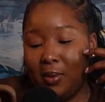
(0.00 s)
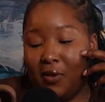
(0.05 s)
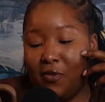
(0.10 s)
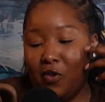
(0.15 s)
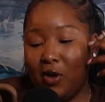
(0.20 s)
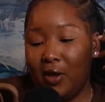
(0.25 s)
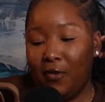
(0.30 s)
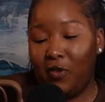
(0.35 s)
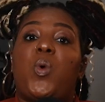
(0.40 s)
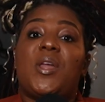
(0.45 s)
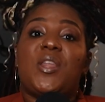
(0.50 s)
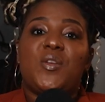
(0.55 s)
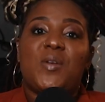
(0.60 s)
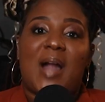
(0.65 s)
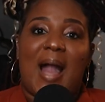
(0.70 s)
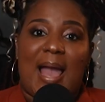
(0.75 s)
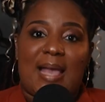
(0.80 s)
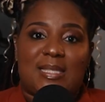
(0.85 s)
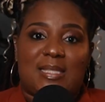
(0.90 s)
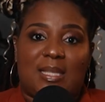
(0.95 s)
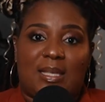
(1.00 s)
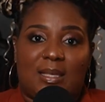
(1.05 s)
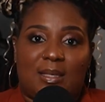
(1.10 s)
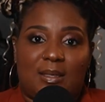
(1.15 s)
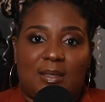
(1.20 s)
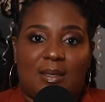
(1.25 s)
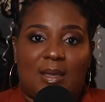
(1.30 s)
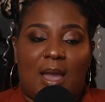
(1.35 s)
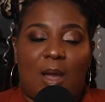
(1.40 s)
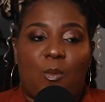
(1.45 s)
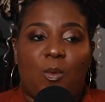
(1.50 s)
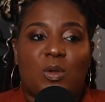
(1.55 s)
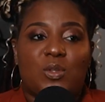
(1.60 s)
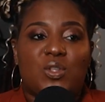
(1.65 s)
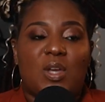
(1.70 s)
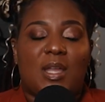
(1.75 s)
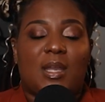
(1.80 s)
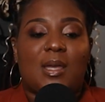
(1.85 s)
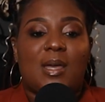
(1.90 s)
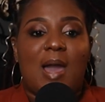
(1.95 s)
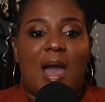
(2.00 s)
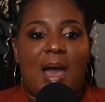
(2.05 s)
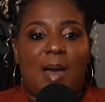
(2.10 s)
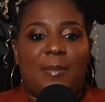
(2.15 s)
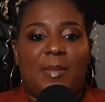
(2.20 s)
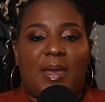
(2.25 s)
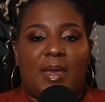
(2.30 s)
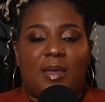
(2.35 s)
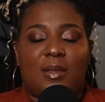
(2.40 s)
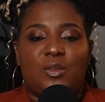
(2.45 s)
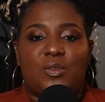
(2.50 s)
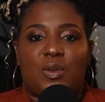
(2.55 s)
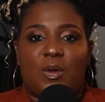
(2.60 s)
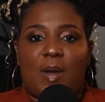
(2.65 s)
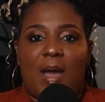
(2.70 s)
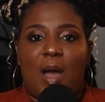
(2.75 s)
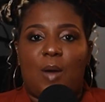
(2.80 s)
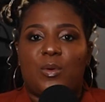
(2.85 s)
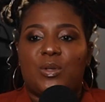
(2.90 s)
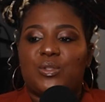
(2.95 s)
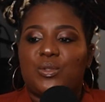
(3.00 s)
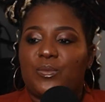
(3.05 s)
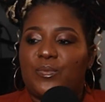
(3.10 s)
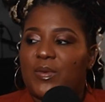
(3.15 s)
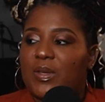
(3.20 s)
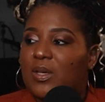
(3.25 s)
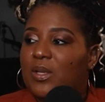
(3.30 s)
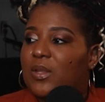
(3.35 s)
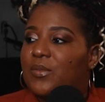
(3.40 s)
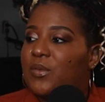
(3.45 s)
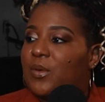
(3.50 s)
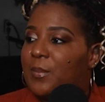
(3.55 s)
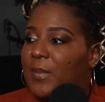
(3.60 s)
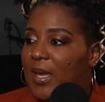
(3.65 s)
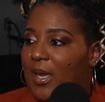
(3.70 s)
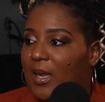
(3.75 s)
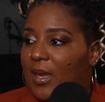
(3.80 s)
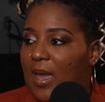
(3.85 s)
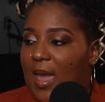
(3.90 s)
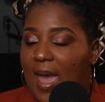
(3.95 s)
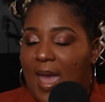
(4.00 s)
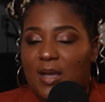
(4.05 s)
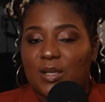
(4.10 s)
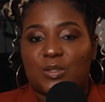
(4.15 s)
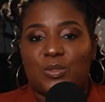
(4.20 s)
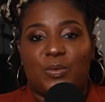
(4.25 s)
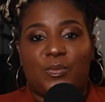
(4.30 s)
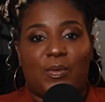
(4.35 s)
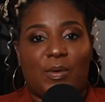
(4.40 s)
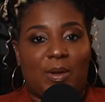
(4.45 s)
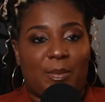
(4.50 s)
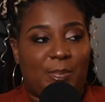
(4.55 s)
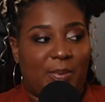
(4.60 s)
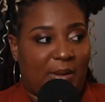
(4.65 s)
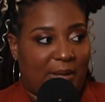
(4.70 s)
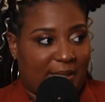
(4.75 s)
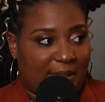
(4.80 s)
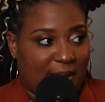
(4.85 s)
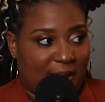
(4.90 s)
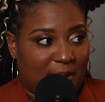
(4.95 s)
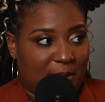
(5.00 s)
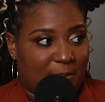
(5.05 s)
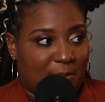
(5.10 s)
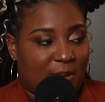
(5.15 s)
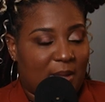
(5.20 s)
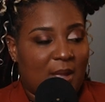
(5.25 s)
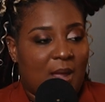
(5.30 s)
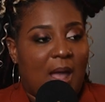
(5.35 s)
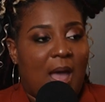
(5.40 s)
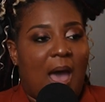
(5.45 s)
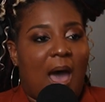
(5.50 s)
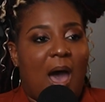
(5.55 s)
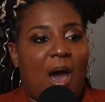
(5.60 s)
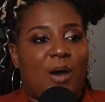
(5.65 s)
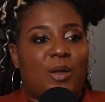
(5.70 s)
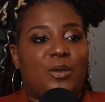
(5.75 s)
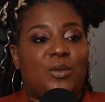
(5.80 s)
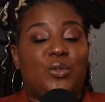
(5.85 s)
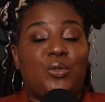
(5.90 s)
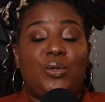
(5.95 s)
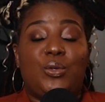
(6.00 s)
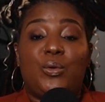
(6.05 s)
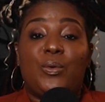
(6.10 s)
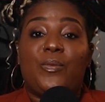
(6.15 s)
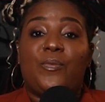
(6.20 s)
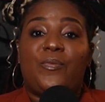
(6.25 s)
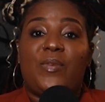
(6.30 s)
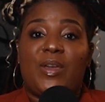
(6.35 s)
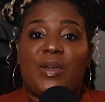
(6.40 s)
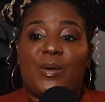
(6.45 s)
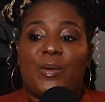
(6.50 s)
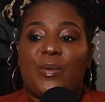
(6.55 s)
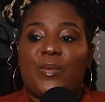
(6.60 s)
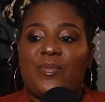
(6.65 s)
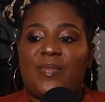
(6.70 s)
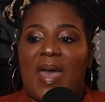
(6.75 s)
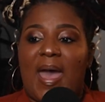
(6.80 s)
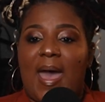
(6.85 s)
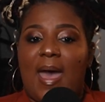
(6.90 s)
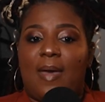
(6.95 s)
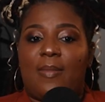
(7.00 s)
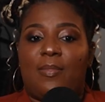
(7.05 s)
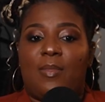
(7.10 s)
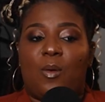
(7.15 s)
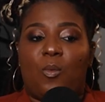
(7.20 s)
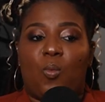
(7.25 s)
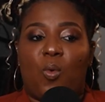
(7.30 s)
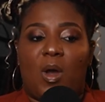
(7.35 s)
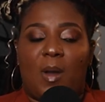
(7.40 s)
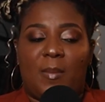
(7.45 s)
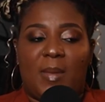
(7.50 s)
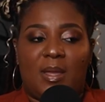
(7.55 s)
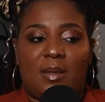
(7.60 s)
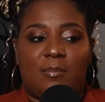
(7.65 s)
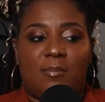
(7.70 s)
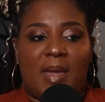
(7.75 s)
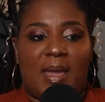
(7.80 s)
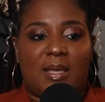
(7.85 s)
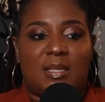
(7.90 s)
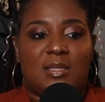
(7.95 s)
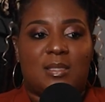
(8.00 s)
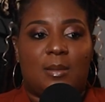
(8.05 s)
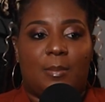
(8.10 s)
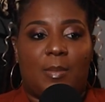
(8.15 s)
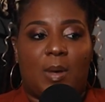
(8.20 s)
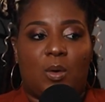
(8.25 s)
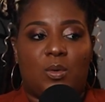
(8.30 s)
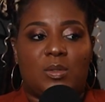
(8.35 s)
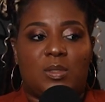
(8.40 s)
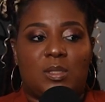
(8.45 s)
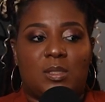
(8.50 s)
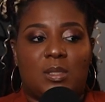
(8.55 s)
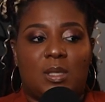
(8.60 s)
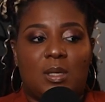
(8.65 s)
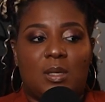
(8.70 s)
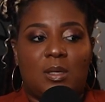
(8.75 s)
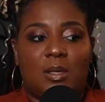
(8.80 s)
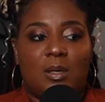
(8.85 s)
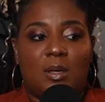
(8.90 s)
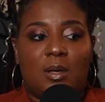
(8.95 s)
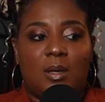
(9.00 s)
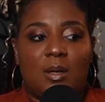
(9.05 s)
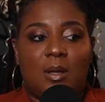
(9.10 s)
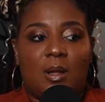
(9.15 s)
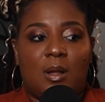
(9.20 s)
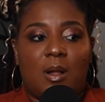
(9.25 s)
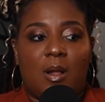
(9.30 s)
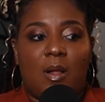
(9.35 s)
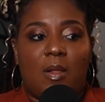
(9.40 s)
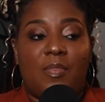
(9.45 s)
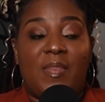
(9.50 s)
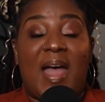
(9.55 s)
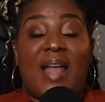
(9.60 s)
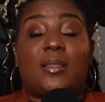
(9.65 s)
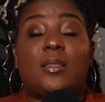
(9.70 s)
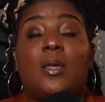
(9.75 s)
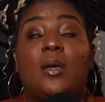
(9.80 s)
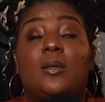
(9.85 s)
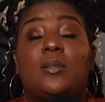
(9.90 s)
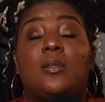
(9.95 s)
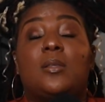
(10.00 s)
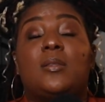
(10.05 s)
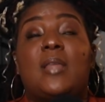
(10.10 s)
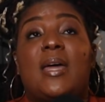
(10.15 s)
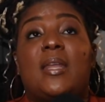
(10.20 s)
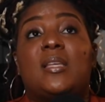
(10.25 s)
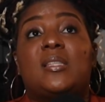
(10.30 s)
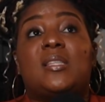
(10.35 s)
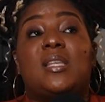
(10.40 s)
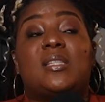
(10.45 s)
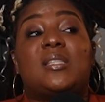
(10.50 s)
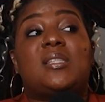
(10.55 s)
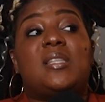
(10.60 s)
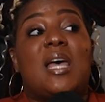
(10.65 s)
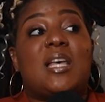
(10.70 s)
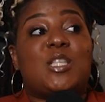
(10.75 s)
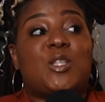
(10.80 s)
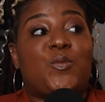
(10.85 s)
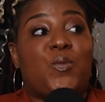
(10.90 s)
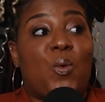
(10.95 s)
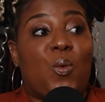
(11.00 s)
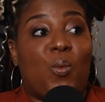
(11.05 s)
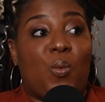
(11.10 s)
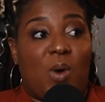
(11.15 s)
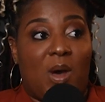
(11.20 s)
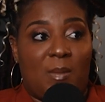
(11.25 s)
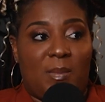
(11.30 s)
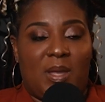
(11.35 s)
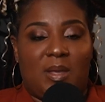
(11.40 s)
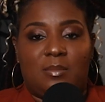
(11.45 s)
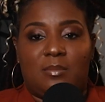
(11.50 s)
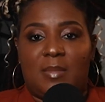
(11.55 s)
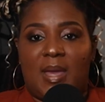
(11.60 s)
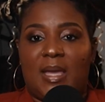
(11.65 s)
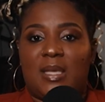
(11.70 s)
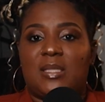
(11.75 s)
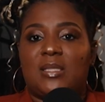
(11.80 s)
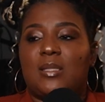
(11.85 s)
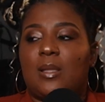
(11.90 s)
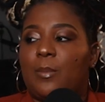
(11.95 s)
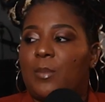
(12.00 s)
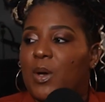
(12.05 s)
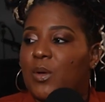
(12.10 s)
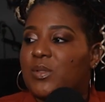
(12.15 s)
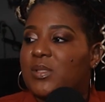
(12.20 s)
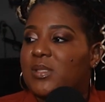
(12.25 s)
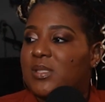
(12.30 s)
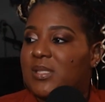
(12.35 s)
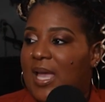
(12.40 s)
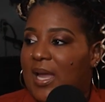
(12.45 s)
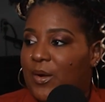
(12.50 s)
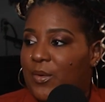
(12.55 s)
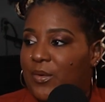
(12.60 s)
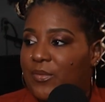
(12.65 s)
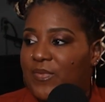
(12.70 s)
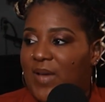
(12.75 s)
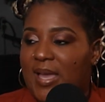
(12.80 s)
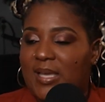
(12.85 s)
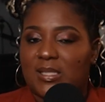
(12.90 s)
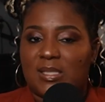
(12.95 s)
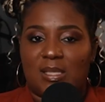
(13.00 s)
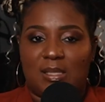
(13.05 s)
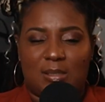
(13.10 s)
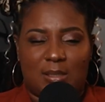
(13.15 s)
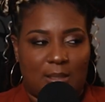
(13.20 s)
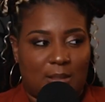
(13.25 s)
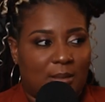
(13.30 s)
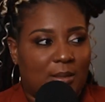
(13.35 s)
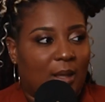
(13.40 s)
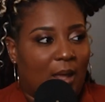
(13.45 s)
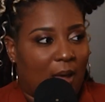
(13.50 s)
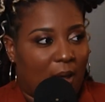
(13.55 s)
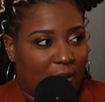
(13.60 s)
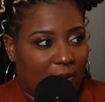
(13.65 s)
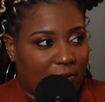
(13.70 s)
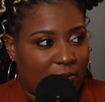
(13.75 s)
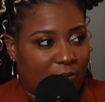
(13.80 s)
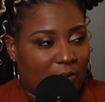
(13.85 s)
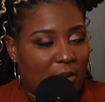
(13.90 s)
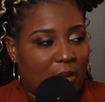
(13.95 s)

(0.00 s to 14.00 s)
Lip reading: So what do you guys think? I want y'all to comment. How would you feel if your mate asks you for a prenup? How do you feel that the woman makes the most, that a successful woman makes the most sacrifices in love?